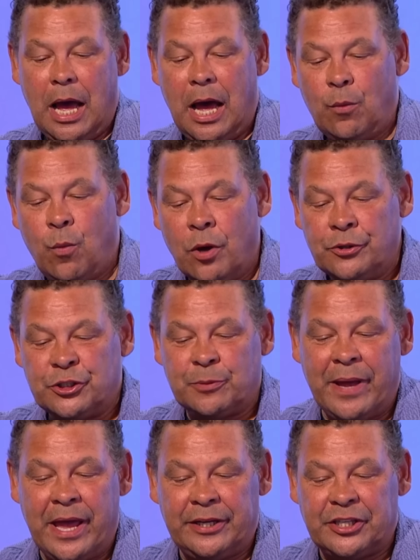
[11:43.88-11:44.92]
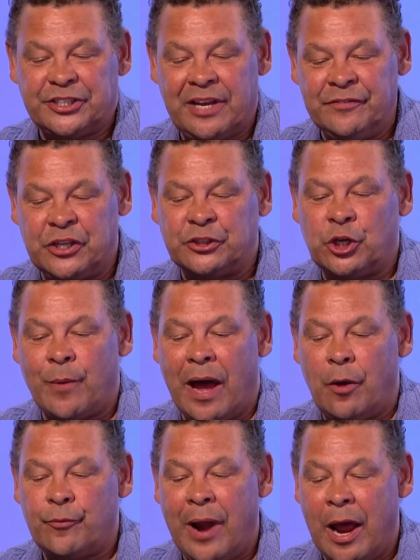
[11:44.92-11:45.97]
I once made a
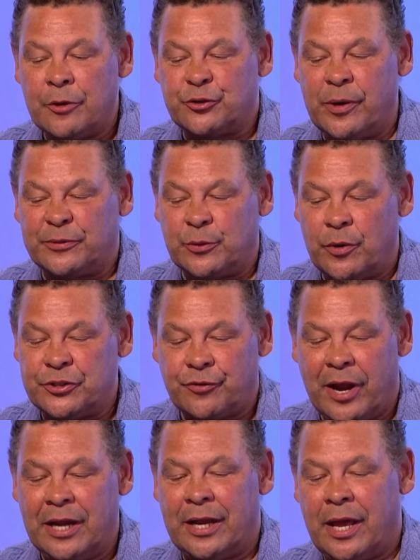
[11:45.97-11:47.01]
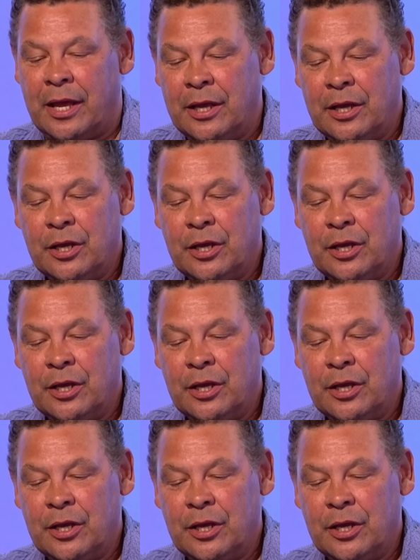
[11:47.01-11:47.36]
72-hour round trip to Australia